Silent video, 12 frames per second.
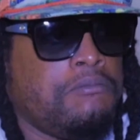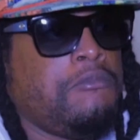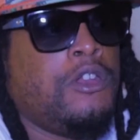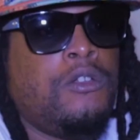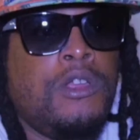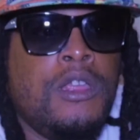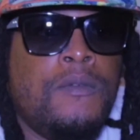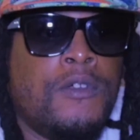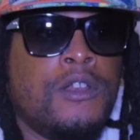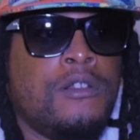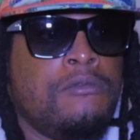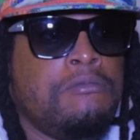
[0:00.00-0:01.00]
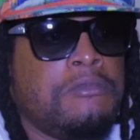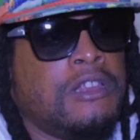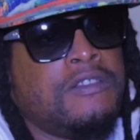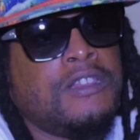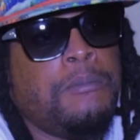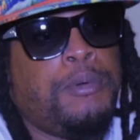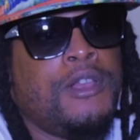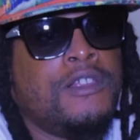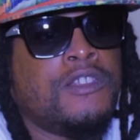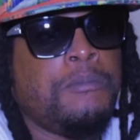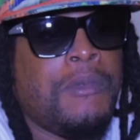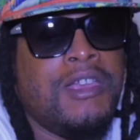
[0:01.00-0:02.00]
Even as simple
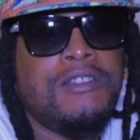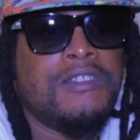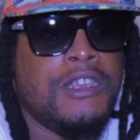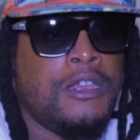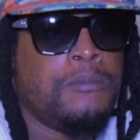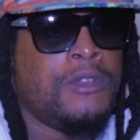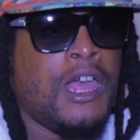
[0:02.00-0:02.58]
as it might seem,